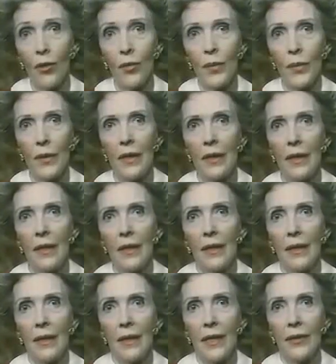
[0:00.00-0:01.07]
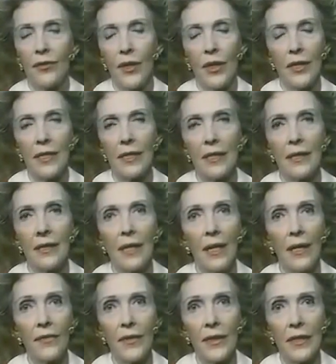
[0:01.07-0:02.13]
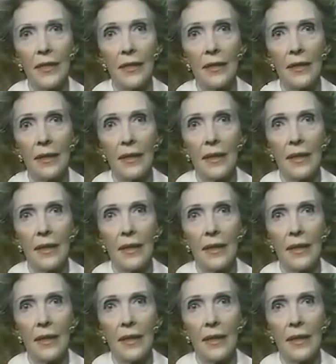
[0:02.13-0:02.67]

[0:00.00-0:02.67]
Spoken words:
hope and trust and confidence,